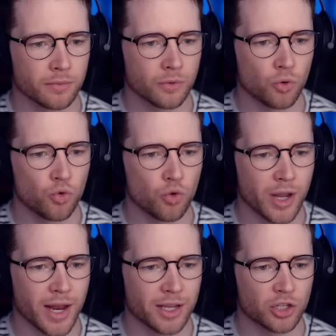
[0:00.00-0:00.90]
Ooh,
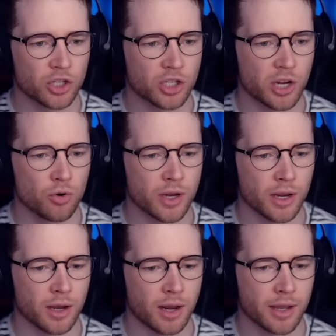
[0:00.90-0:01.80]
yeah, that's silky.
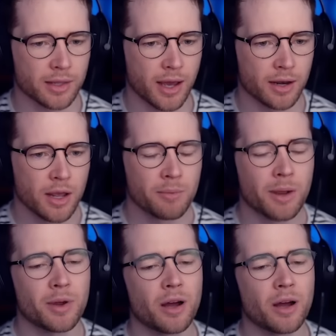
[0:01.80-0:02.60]
I like that. Maybe I...